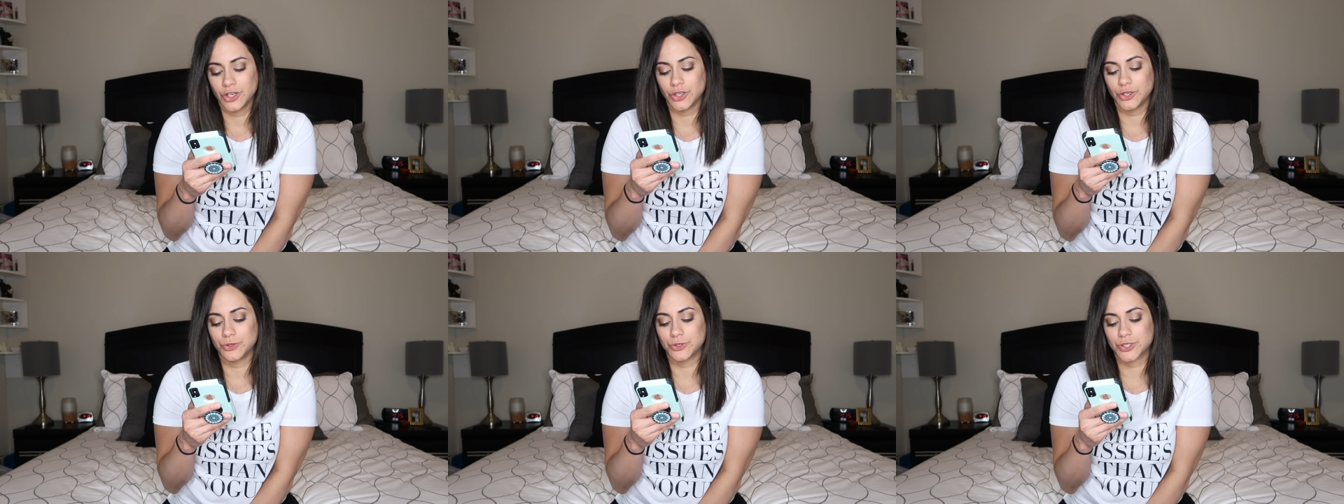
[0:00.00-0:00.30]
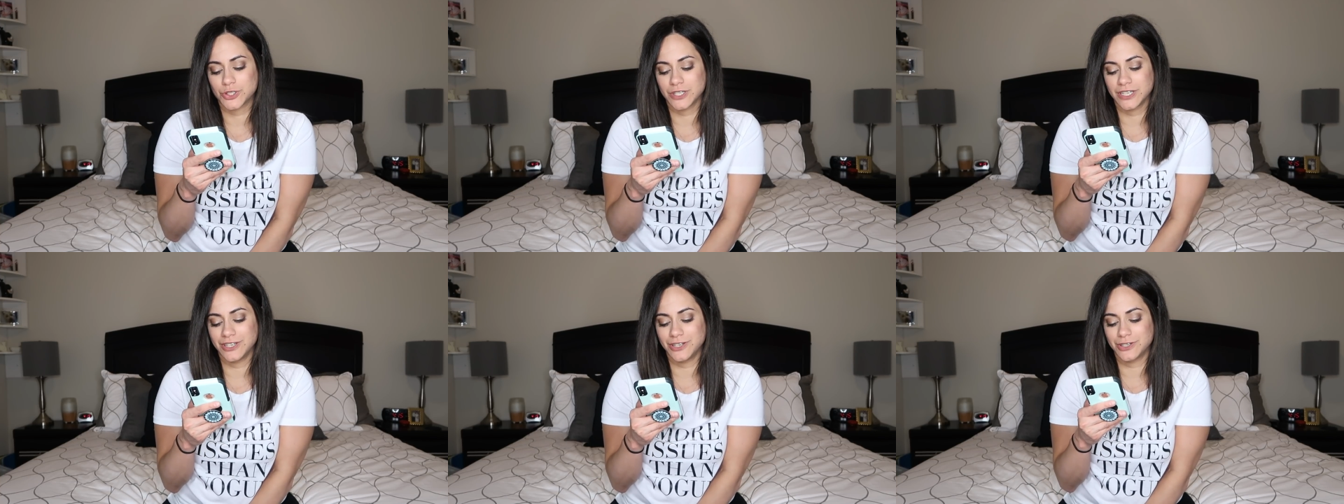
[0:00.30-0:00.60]
You
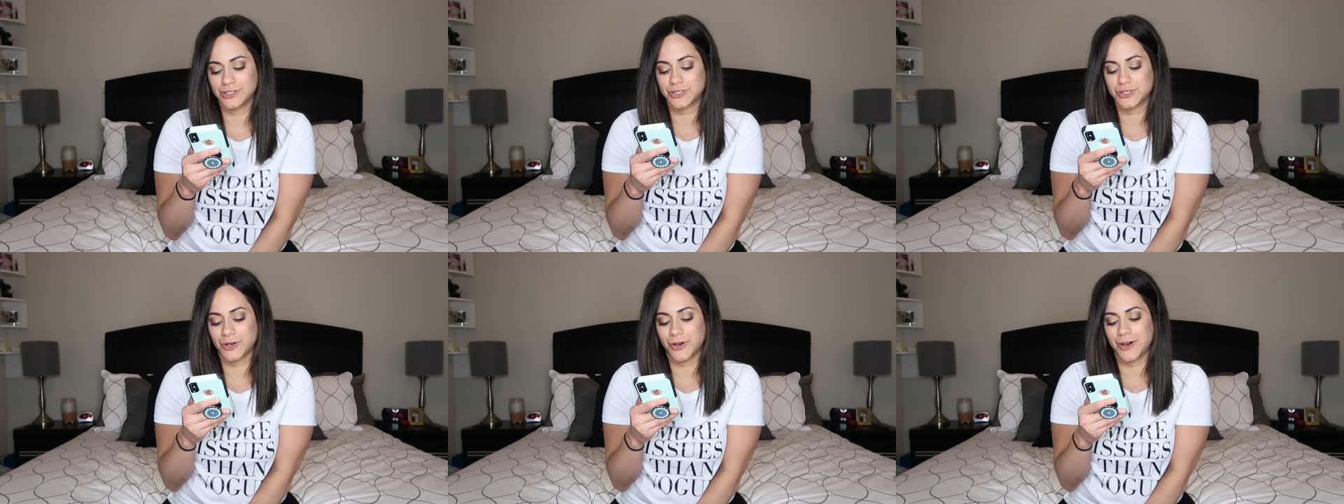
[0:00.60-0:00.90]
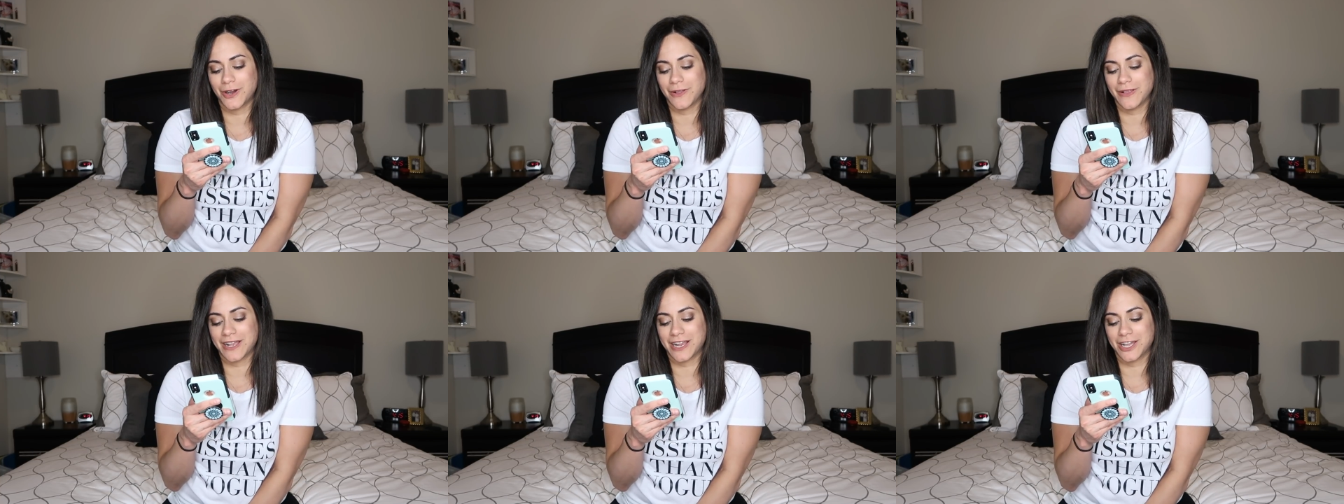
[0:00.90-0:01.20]
treat your
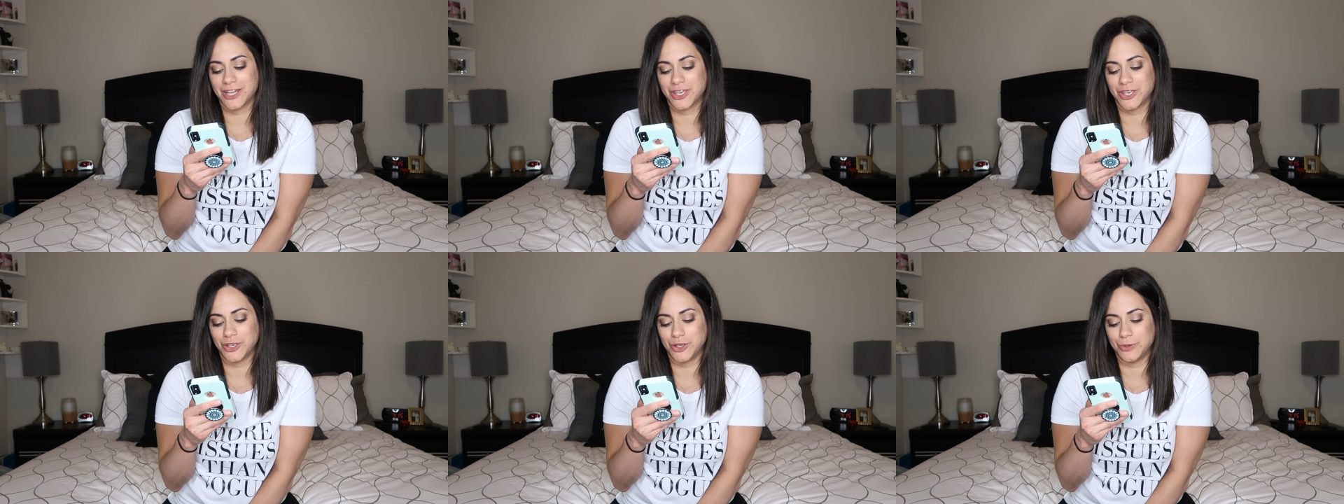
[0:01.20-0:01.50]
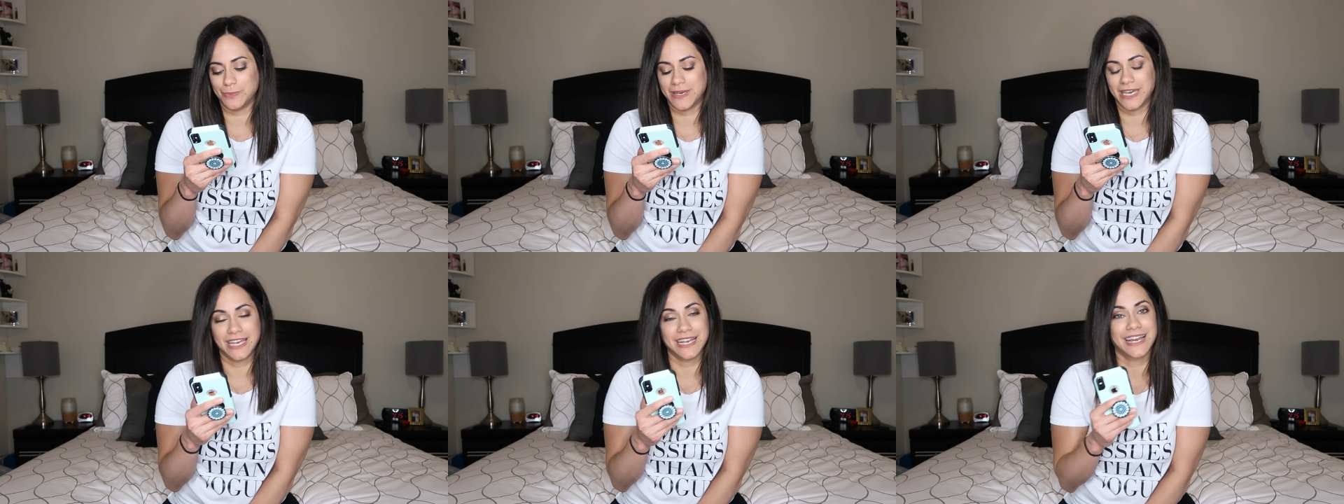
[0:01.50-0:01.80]
dog like a
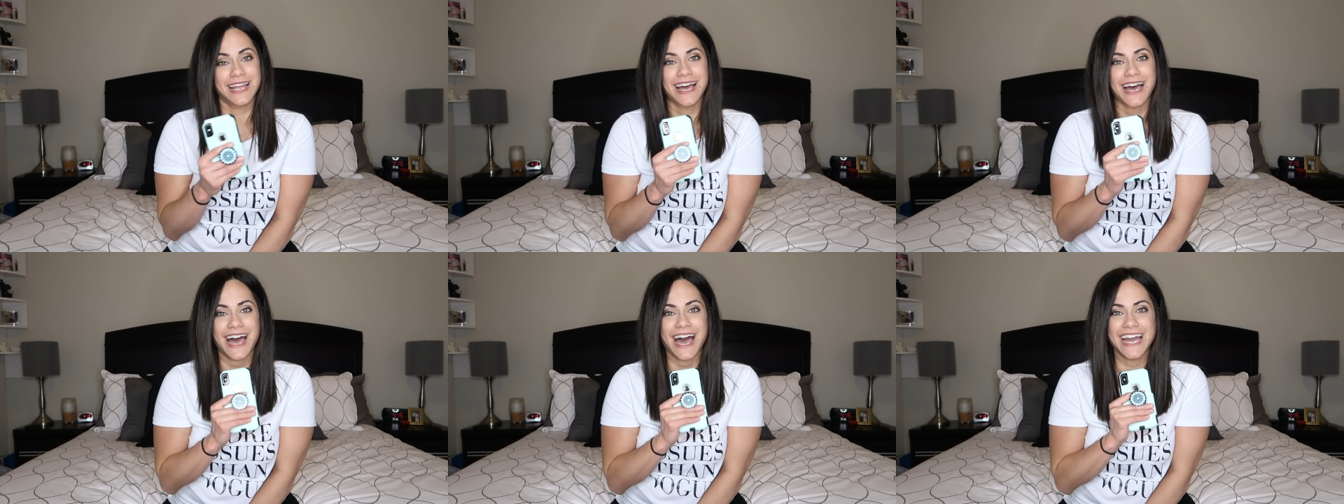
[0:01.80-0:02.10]
human.